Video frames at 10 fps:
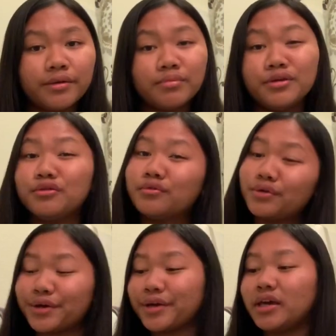but don't
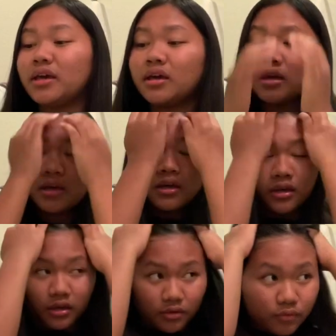worry.
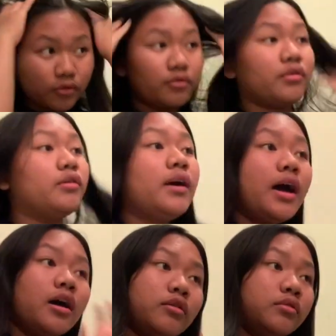It will grow
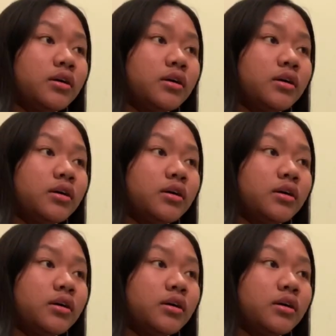out.